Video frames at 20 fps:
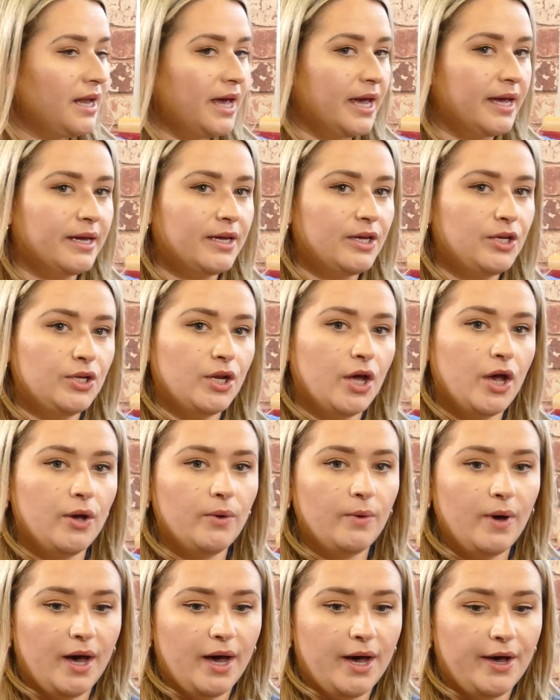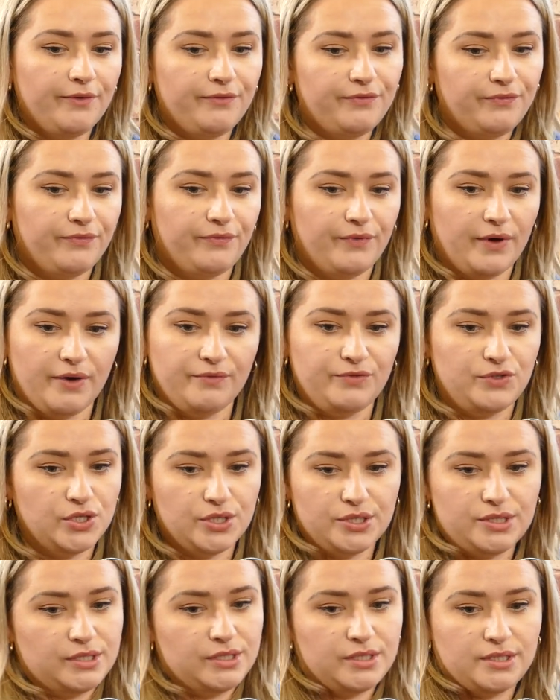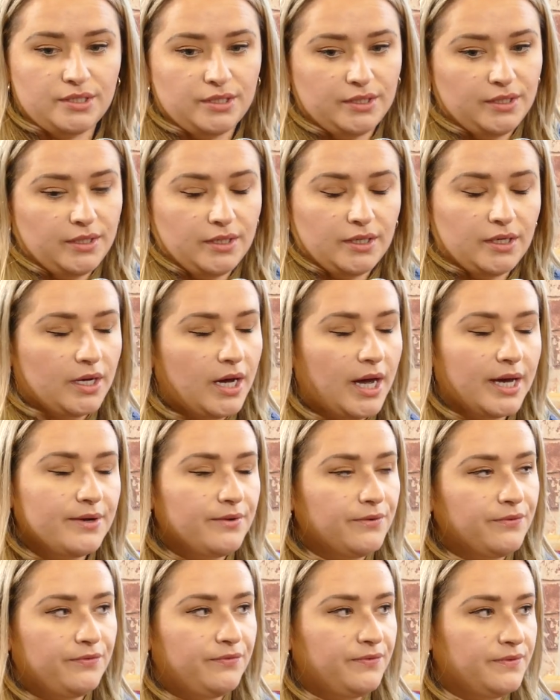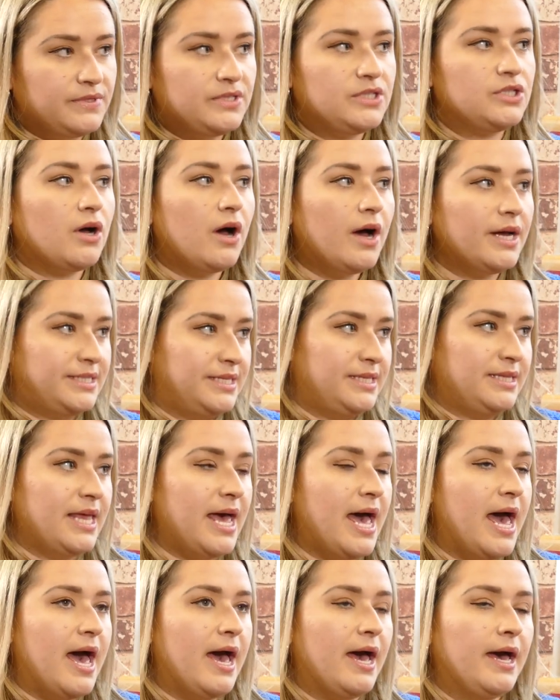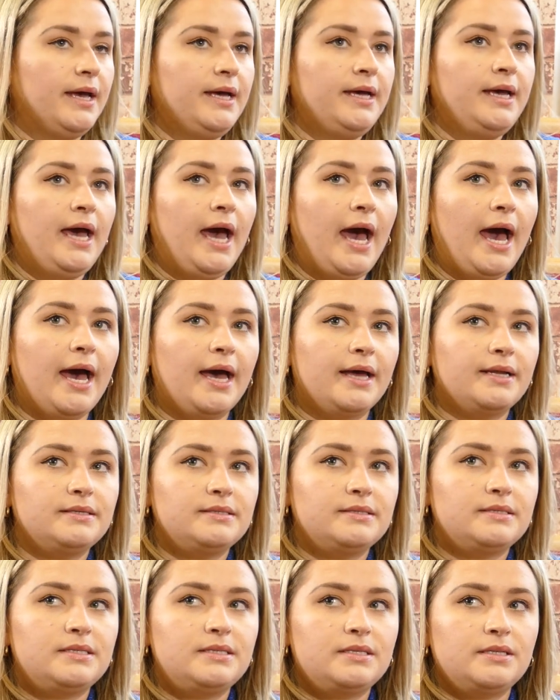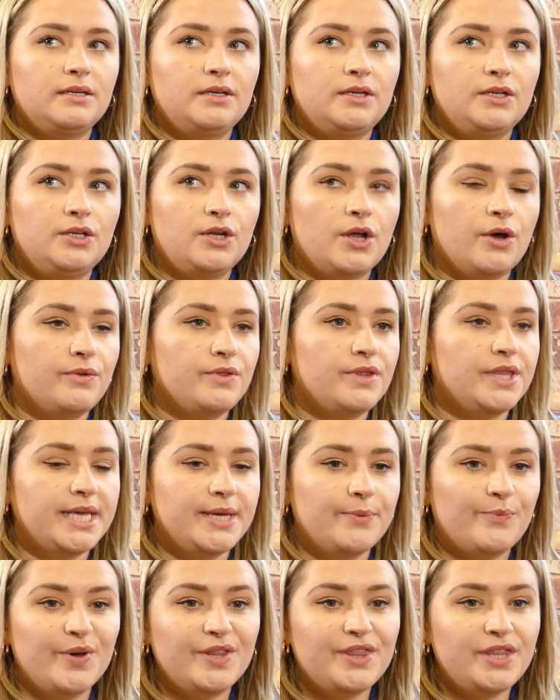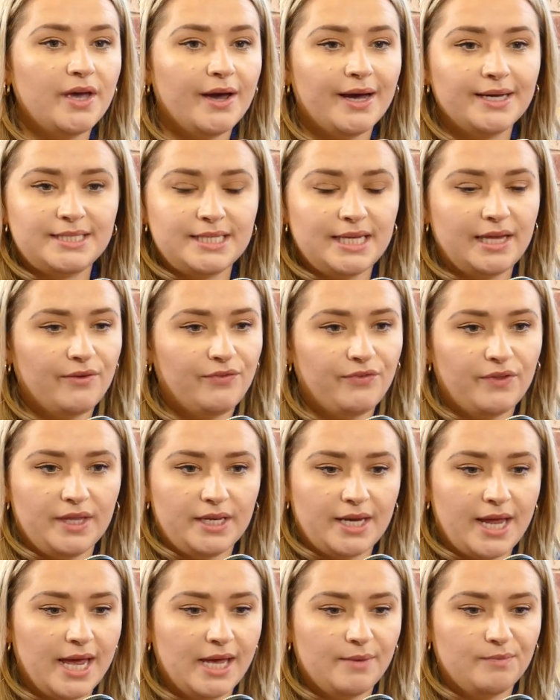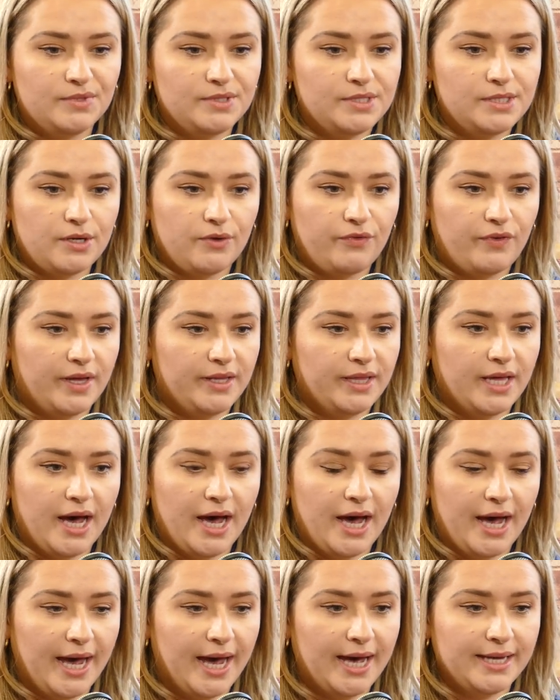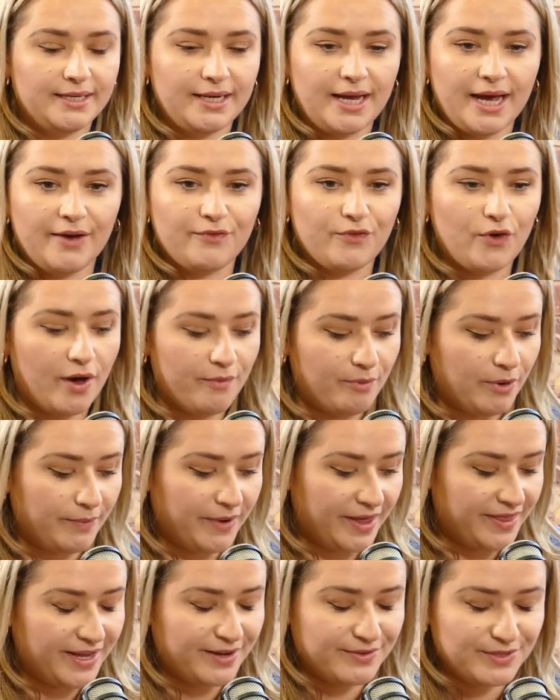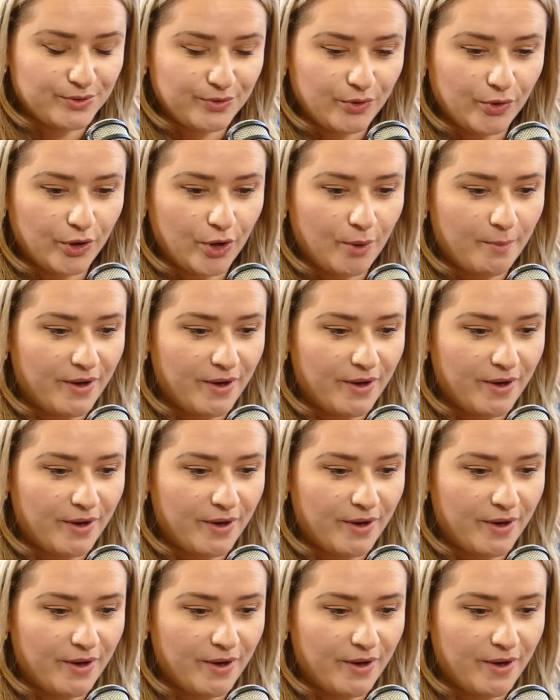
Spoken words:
Like, you know, I've just kind of started there, and you know, with the idea for the name and stuff like that, I think I've still got it on